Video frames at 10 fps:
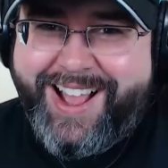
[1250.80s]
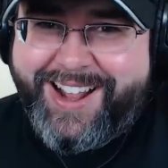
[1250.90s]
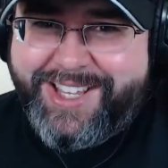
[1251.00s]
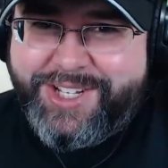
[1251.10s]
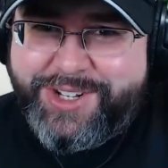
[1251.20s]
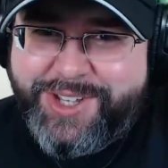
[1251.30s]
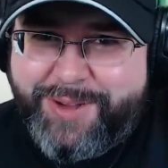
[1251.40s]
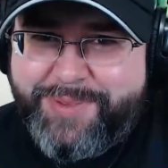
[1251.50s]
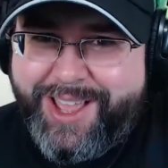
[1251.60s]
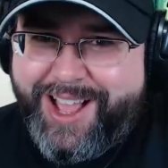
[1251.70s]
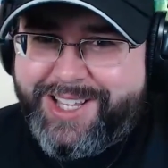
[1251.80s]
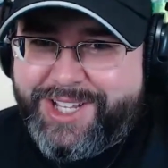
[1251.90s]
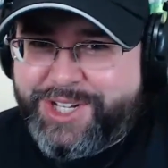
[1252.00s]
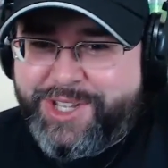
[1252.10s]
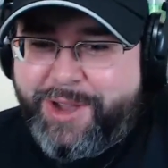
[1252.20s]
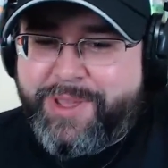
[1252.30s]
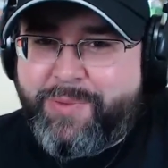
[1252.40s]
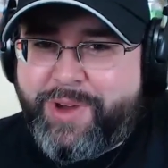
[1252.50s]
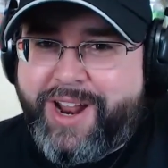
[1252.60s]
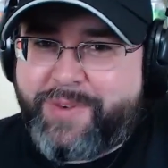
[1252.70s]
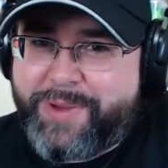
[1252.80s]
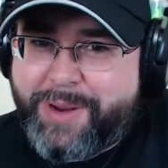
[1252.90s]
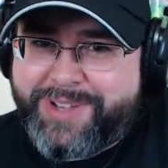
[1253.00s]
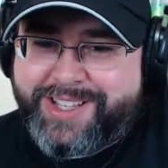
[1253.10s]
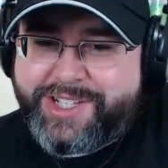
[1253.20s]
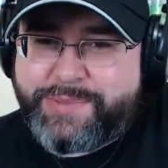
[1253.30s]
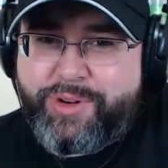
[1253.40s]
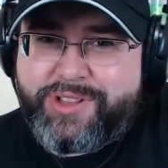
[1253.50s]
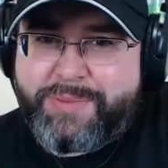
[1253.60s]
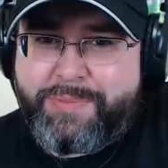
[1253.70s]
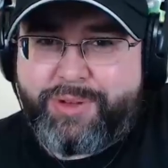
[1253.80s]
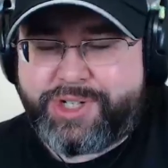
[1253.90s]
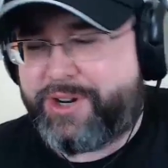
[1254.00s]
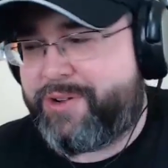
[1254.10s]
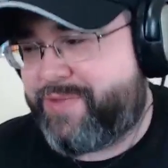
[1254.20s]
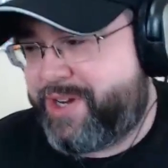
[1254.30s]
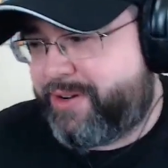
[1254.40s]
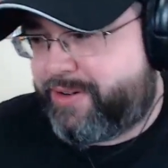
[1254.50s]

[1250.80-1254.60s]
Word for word: I'd get your yum, I'd get your yummy whatever, but I'm gonna get this Brooklyn bullshit over here.